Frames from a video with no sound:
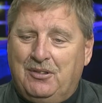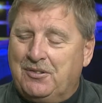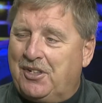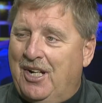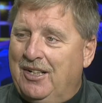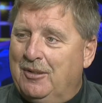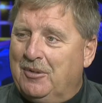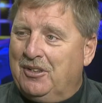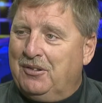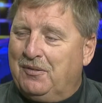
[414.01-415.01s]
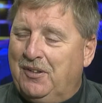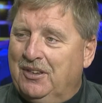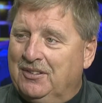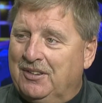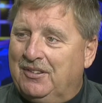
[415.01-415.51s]
stadium and the new
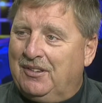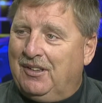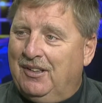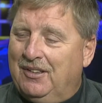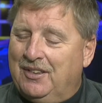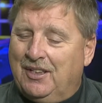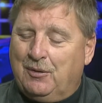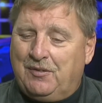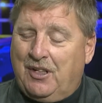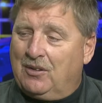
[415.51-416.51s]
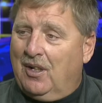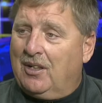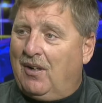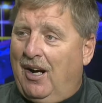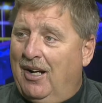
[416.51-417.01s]
field, and we've had great
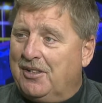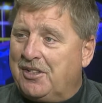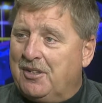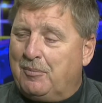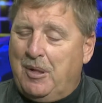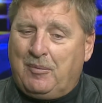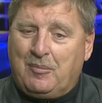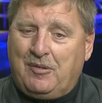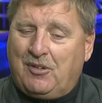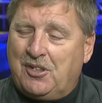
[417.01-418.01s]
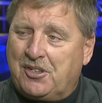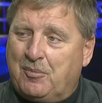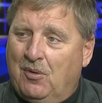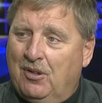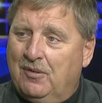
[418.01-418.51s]
crowds. People have been very
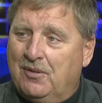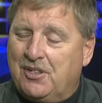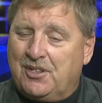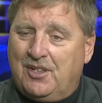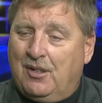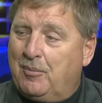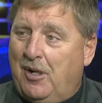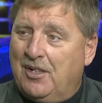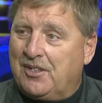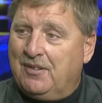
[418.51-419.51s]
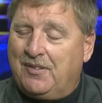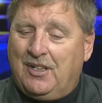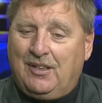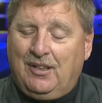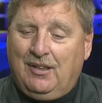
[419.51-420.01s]
supportive, which is another positive
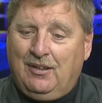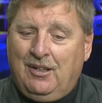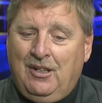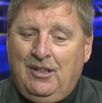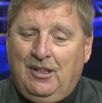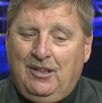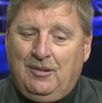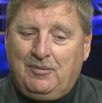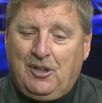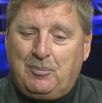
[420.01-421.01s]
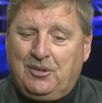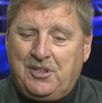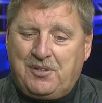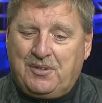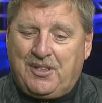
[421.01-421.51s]
thing. Very pleased with